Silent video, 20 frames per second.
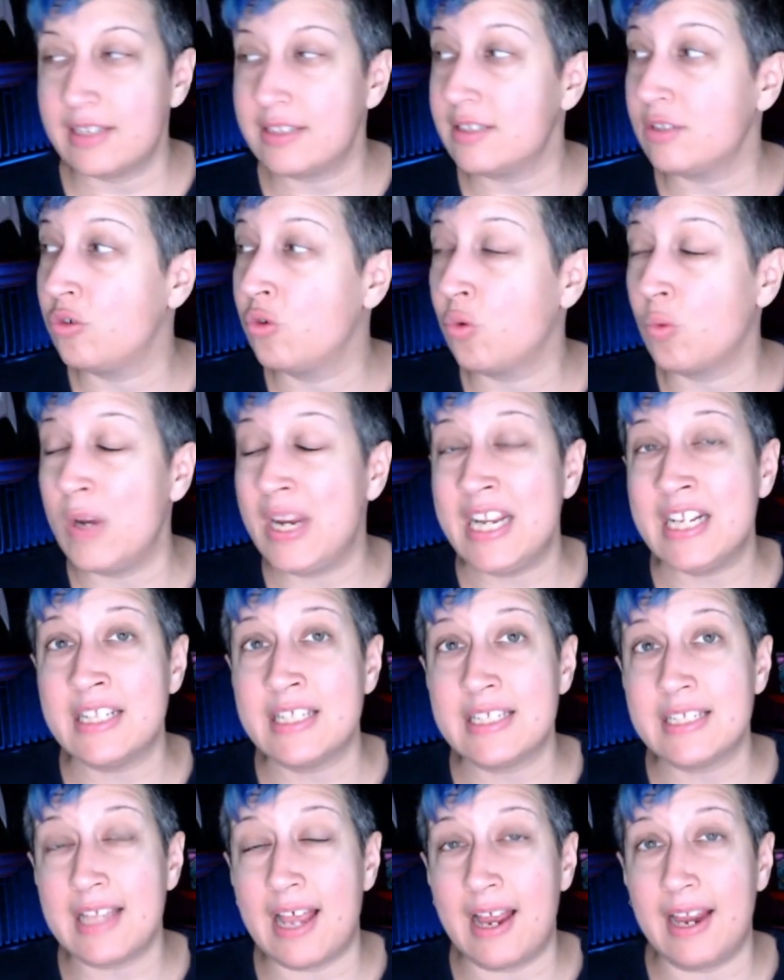has
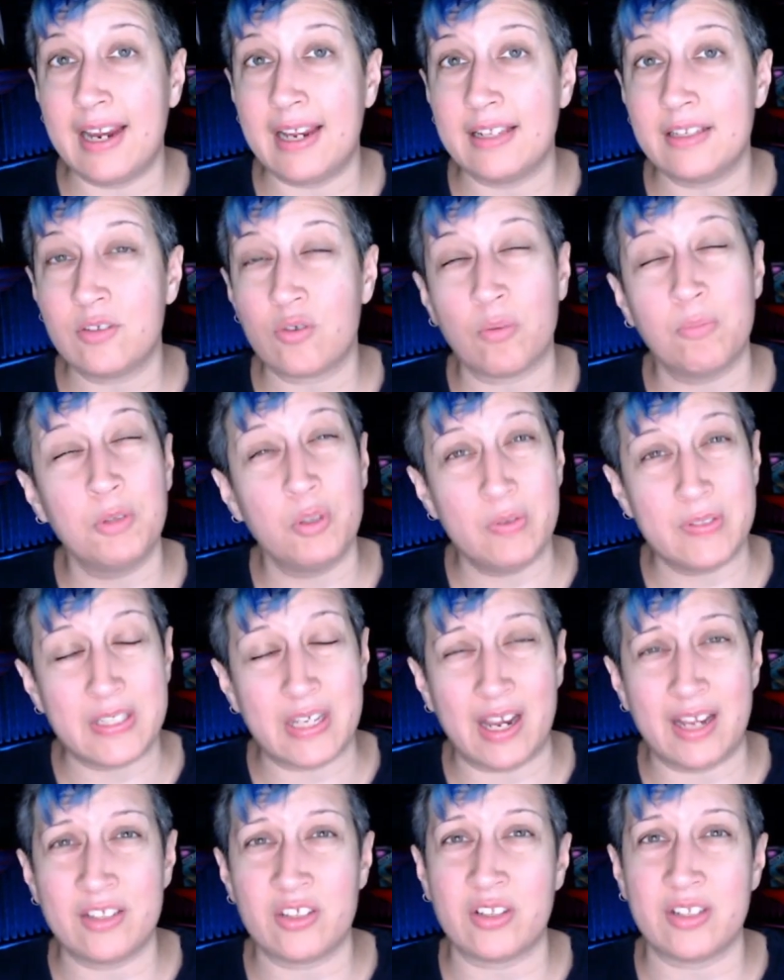green signs or
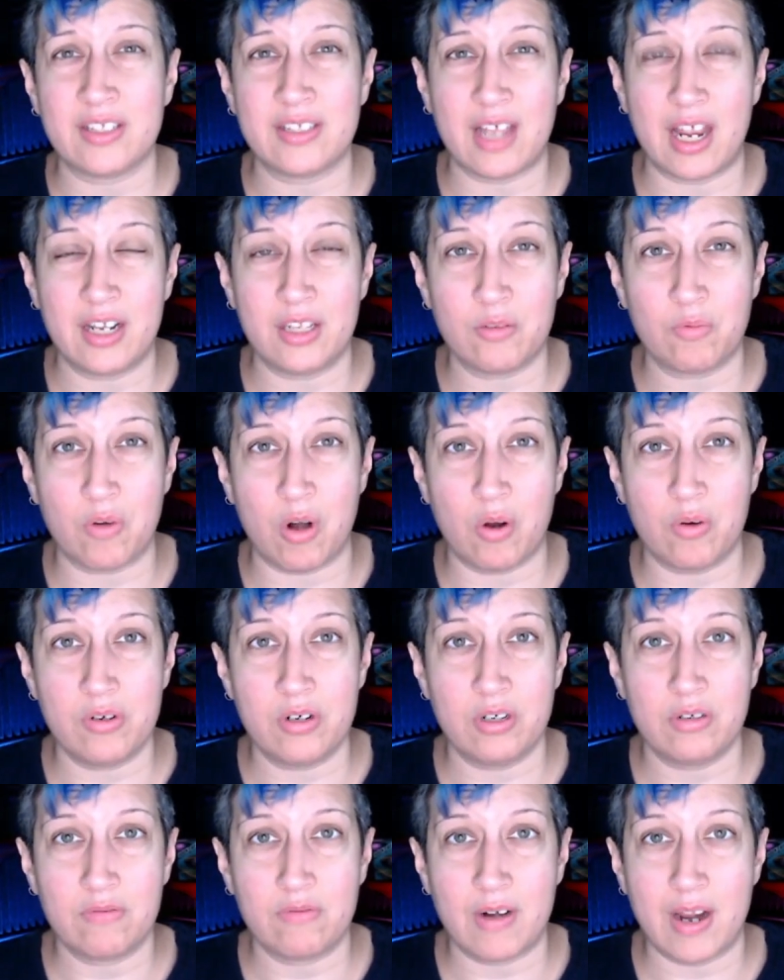blue signs on the side of the
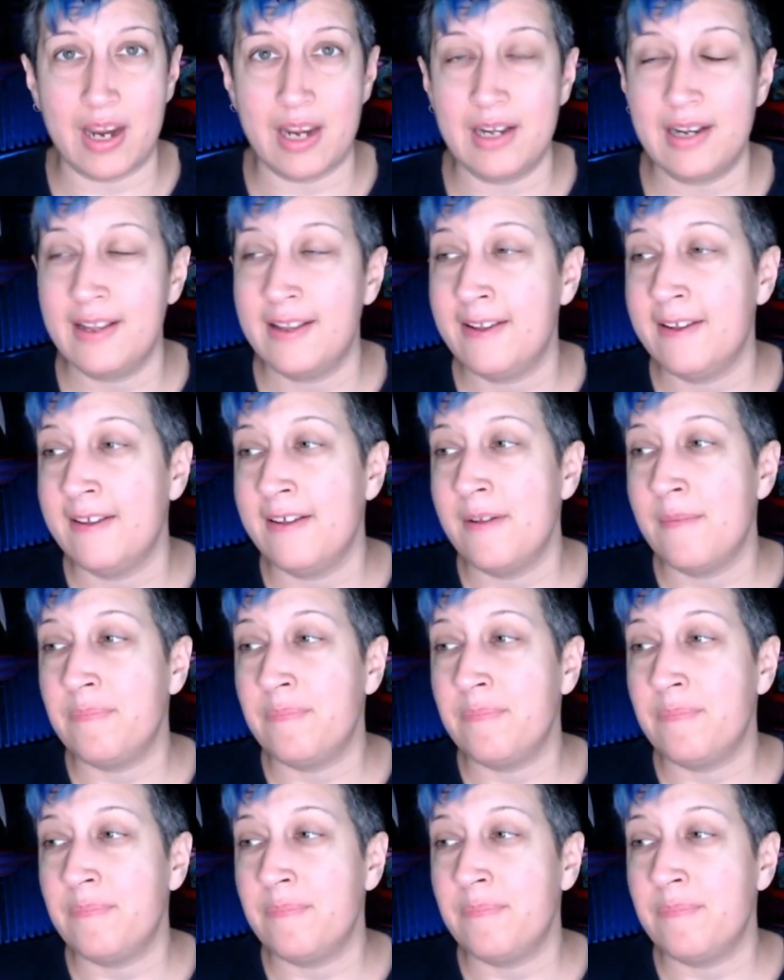road, right?